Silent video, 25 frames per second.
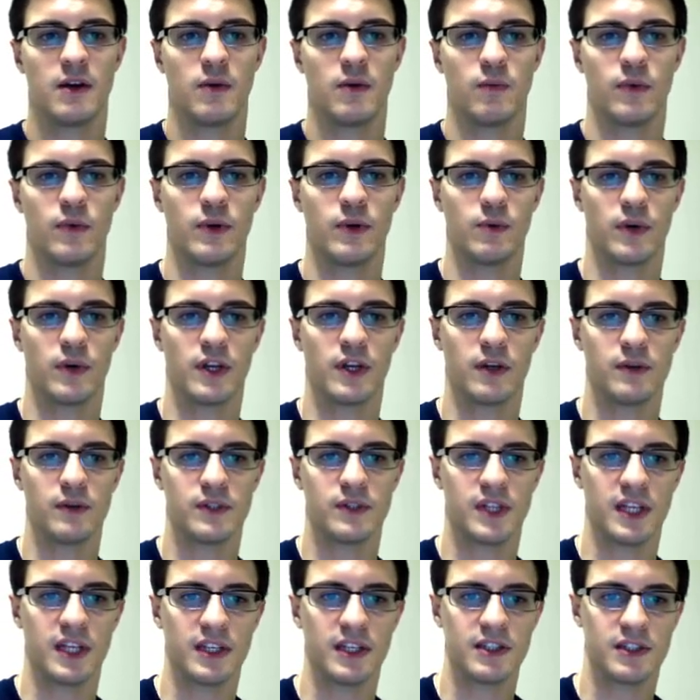We'd want to use
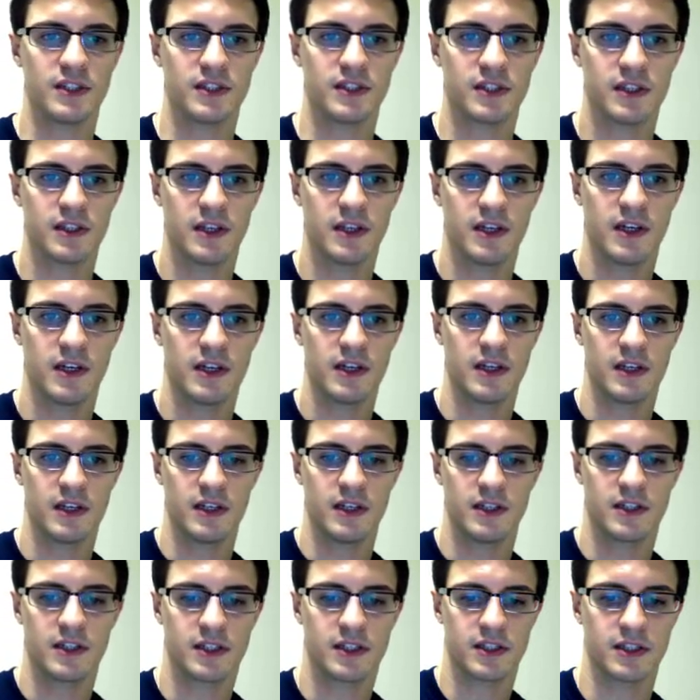these
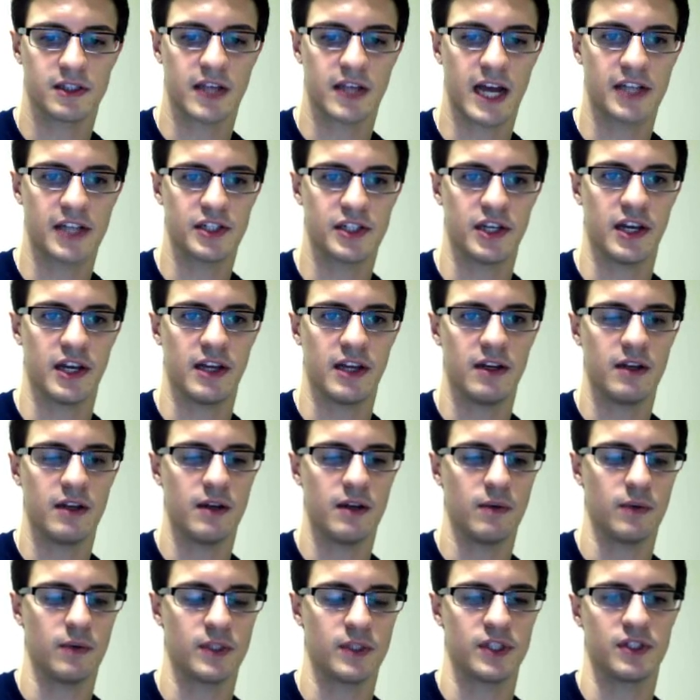slash n,
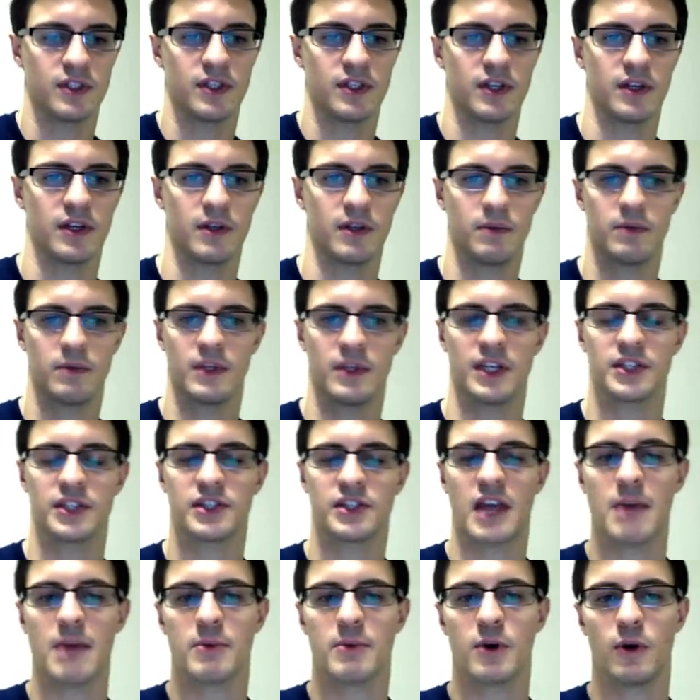which is the, the
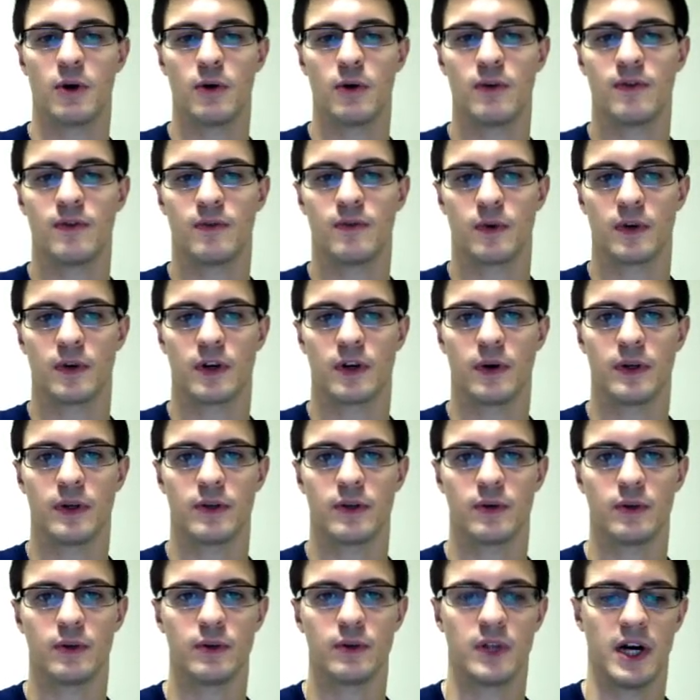escape code for going to
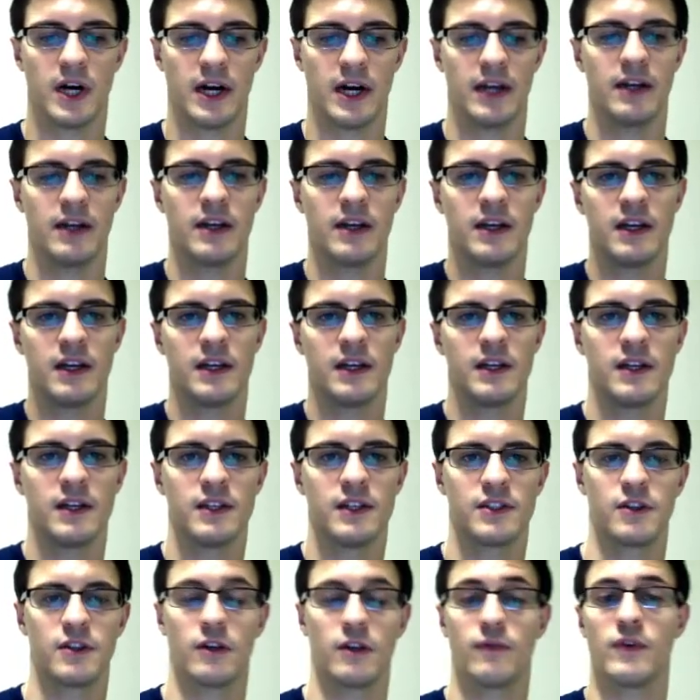a new line,
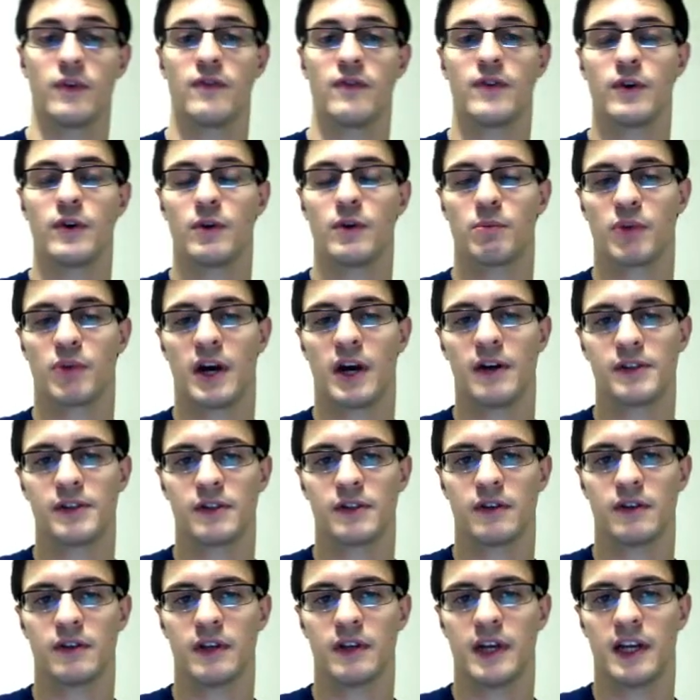so that if we view it in
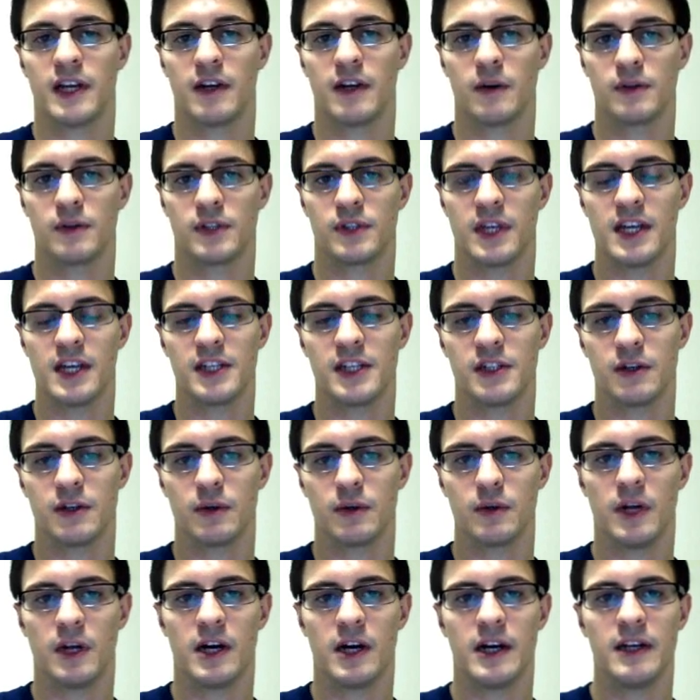browser, it goes to each
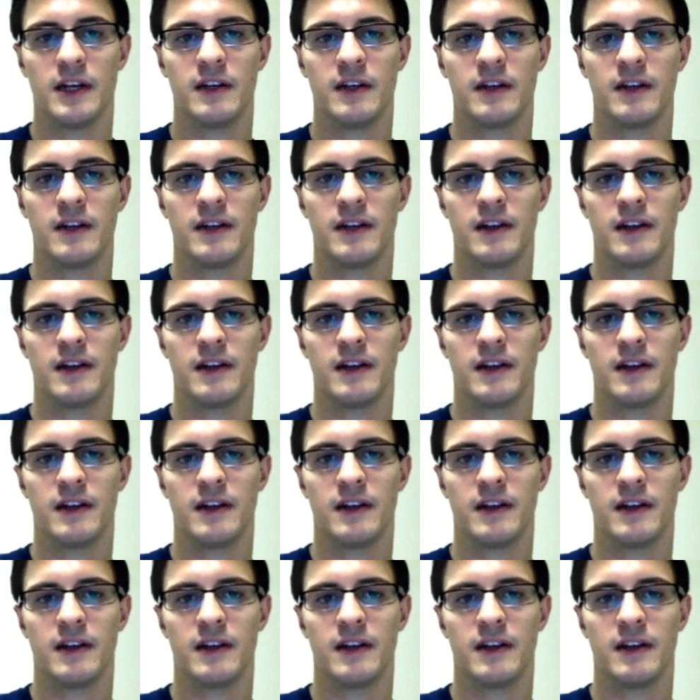new line.